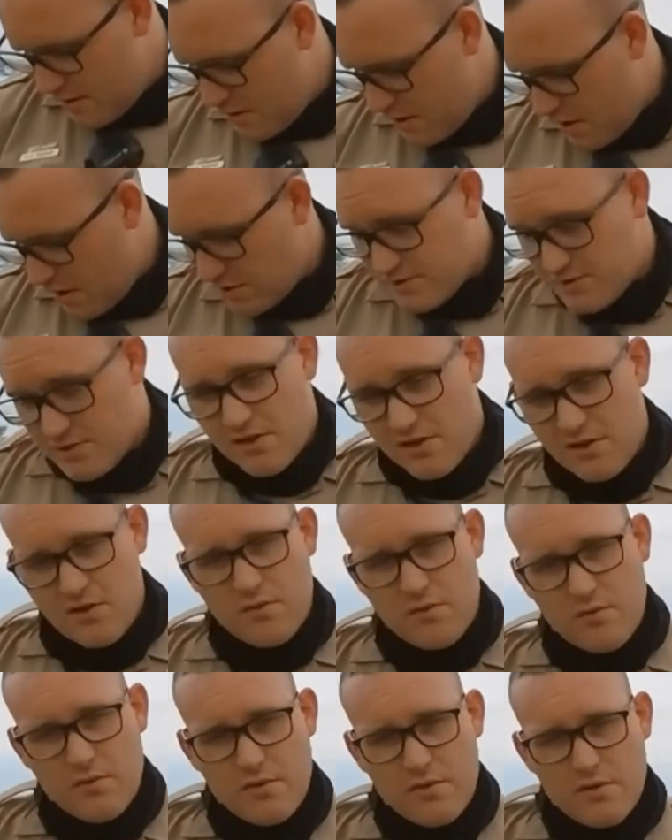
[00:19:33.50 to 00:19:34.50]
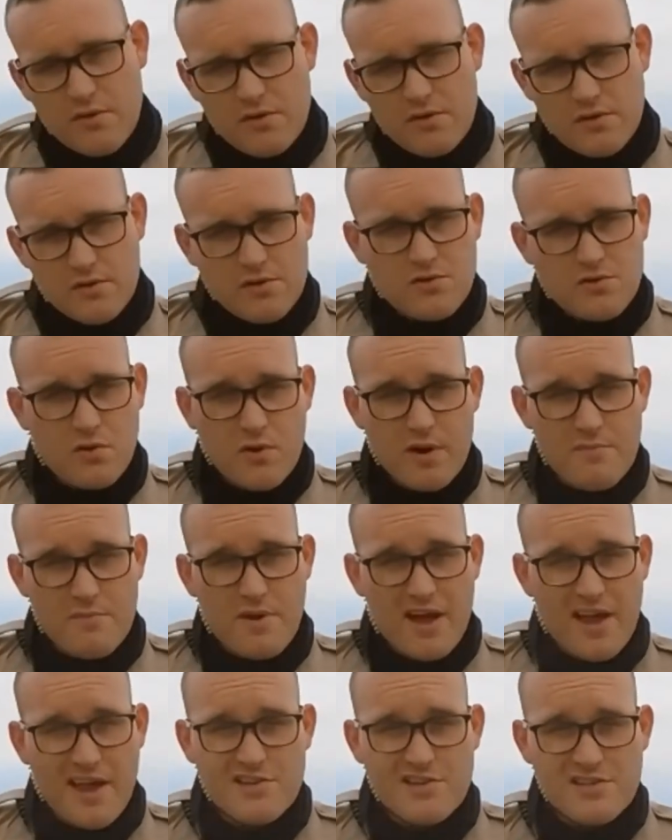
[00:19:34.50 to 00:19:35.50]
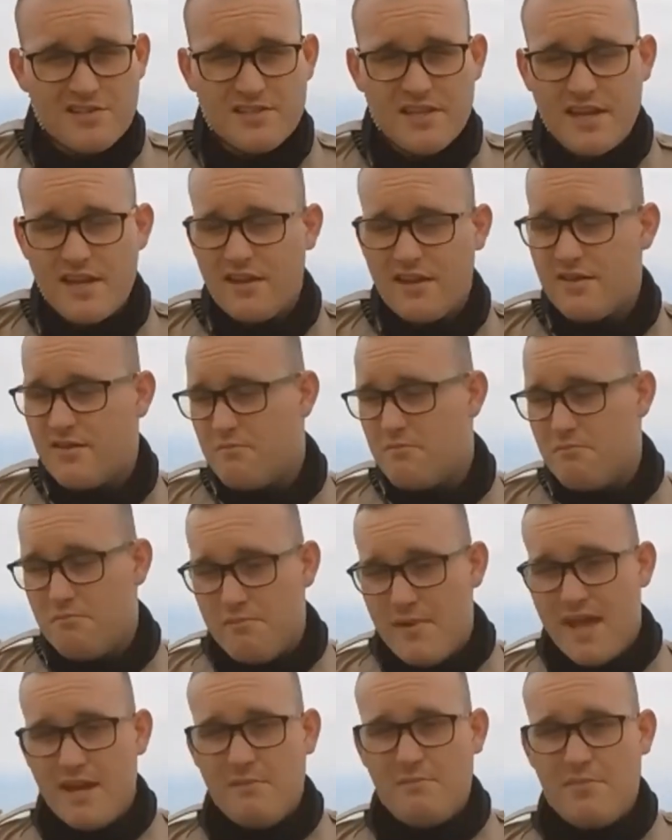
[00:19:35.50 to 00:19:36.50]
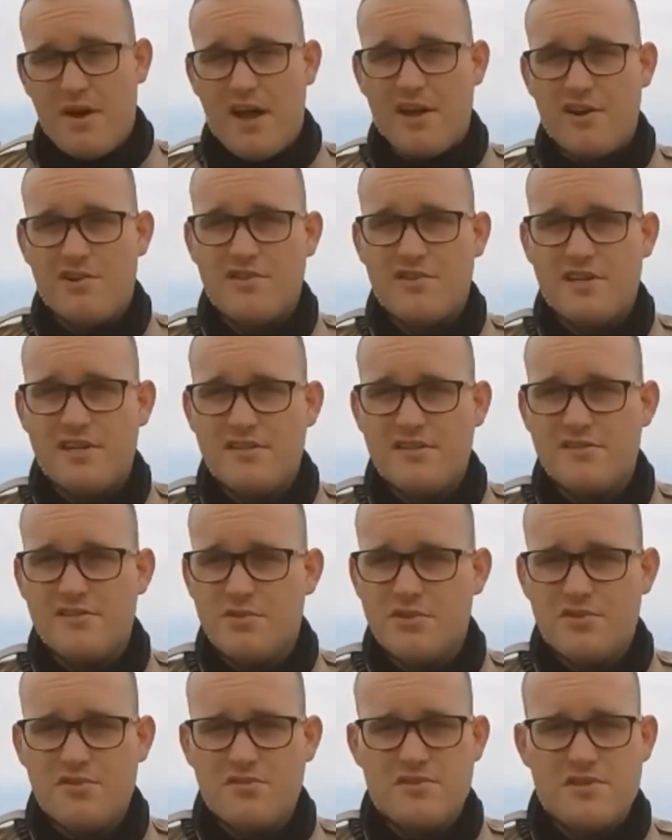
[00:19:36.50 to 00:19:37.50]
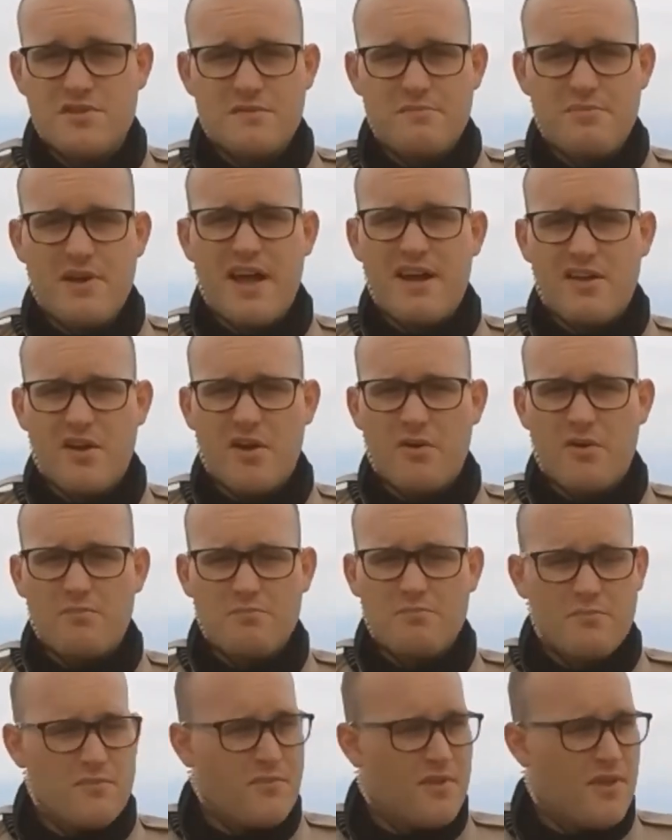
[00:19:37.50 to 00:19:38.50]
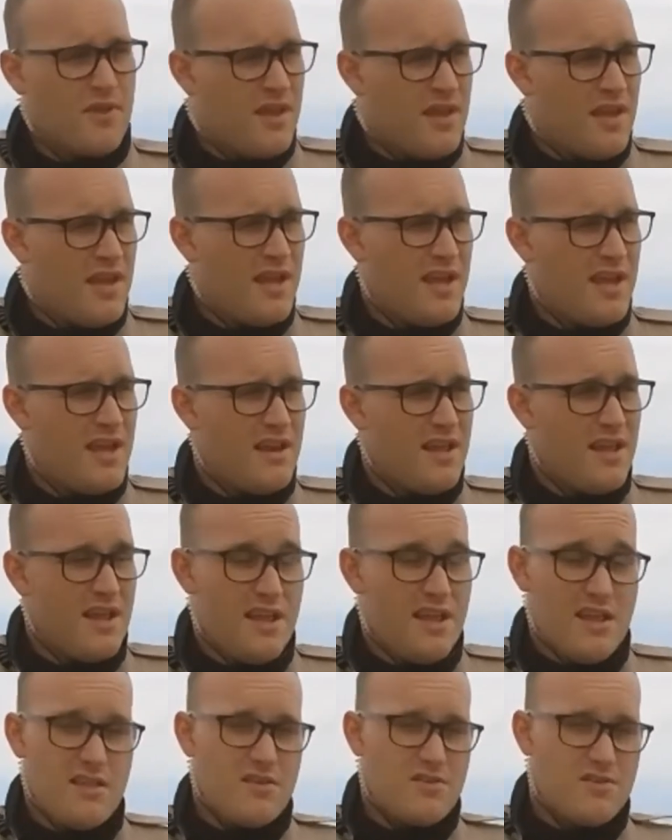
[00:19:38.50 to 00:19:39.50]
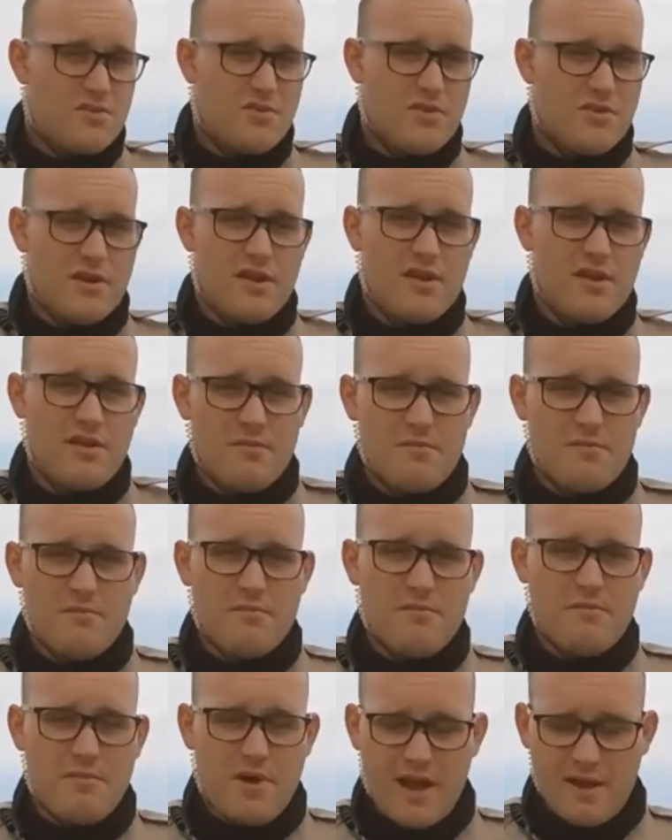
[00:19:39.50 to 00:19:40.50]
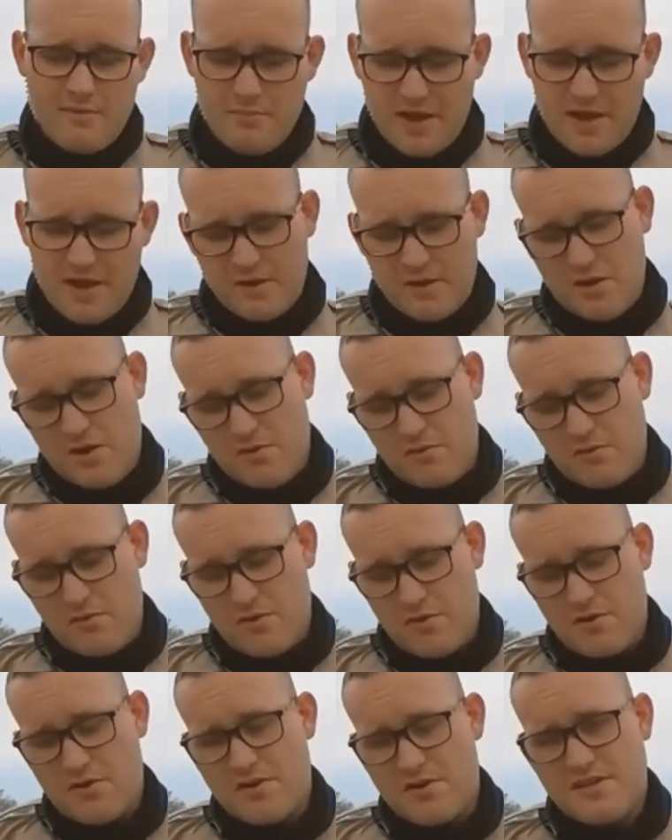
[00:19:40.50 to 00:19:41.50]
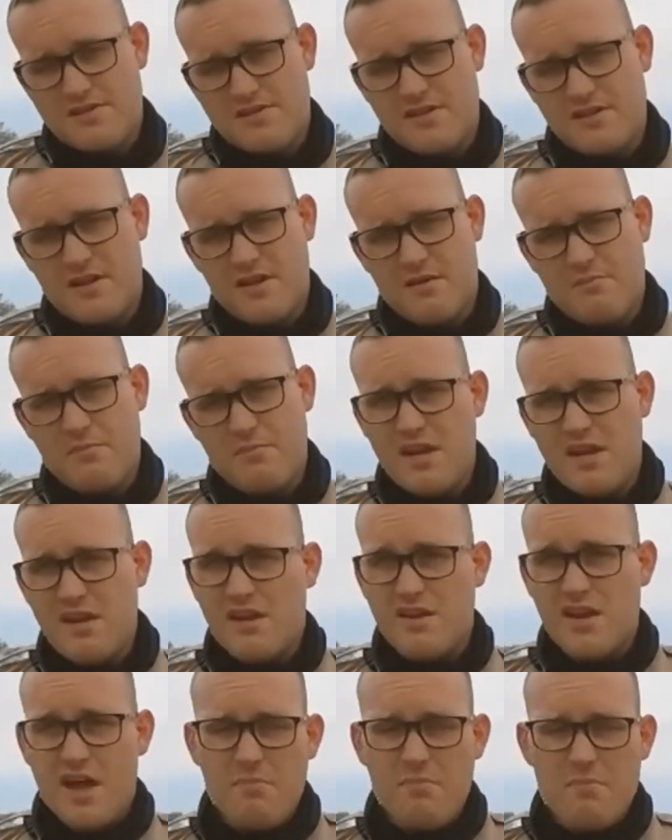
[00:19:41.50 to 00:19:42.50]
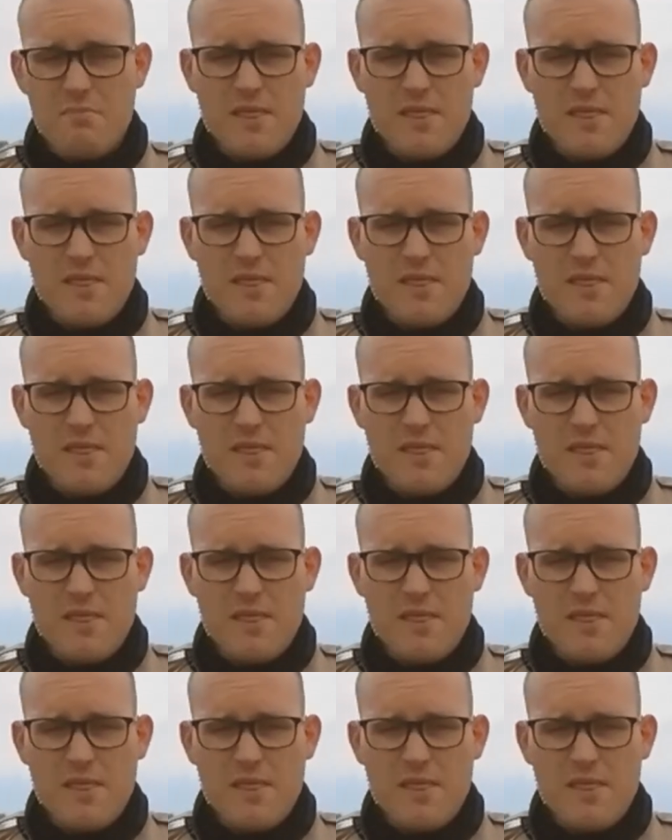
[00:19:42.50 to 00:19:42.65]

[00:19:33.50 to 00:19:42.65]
Also, the Torrey Pine, just like many pine trees, produces a pine cone. And in the Torrey Pine cone, there is a pinion nut.